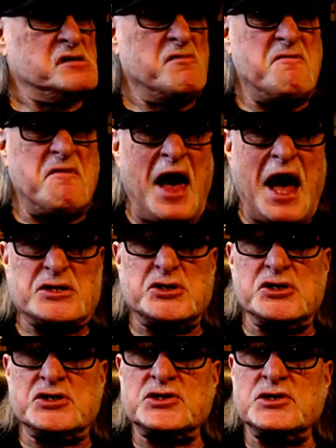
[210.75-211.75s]

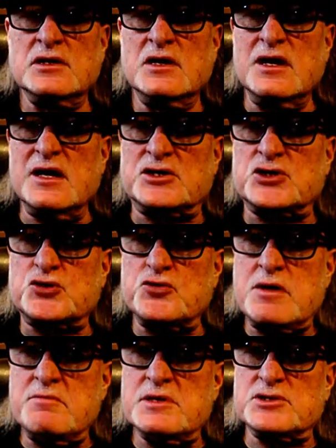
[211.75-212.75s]
fascist
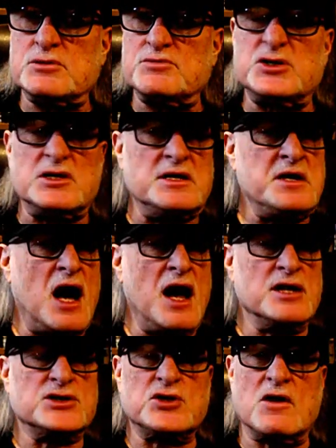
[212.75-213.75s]
extremism to
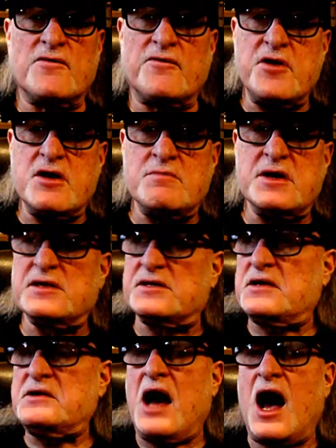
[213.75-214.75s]
deny us our freedom and to
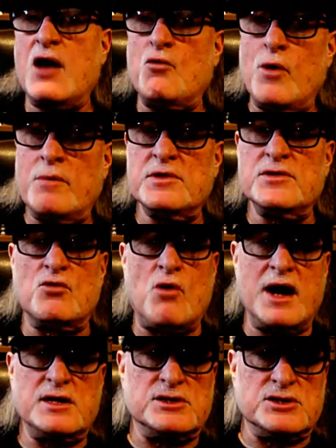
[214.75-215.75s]
deny women the
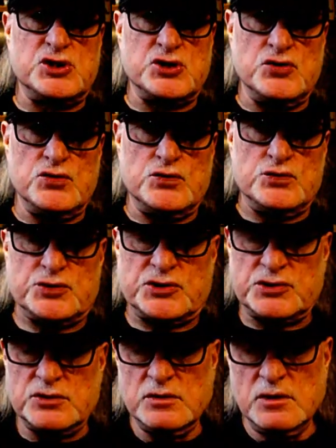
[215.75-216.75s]
right to
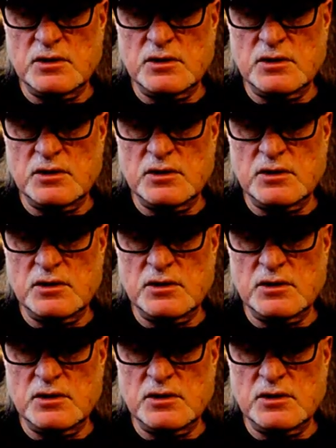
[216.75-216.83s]
choose.